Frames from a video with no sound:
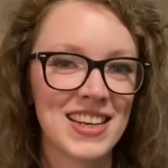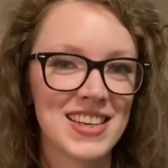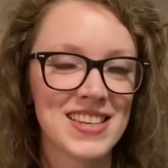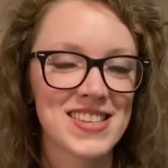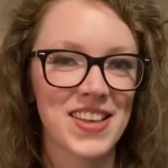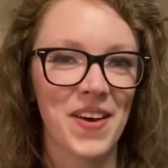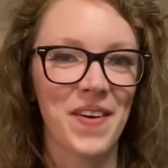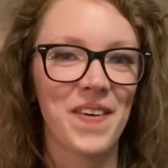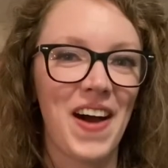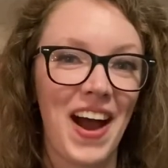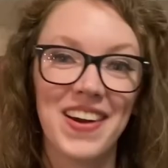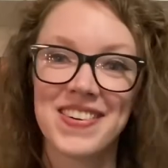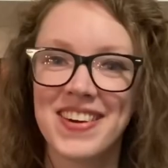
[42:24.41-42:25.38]
So,
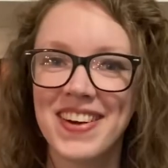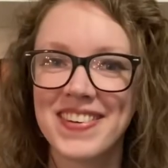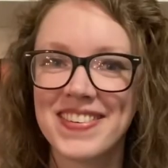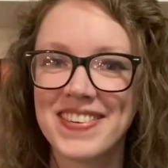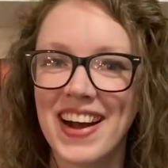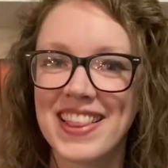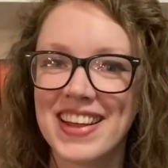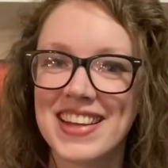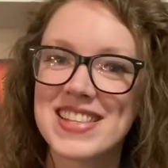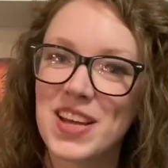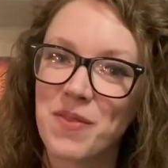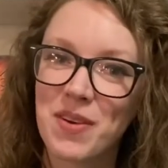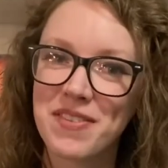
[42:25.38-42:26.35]
I don't know. I think it's
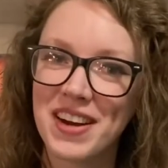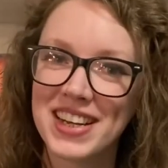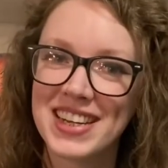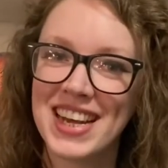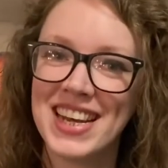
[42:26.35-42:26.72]
going to be fun.